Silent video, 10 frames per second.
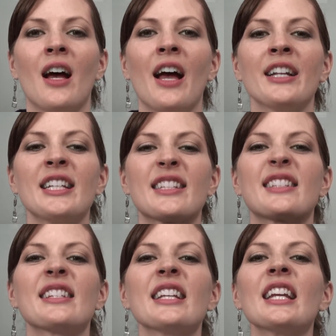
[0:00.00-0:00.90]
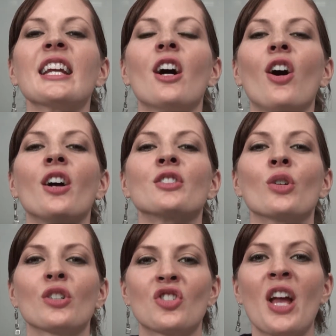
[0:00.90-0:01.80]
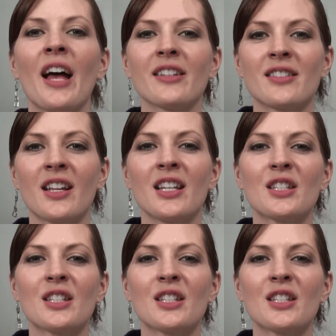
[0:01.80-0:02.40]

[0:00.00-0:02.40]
And it's sitting on your chest and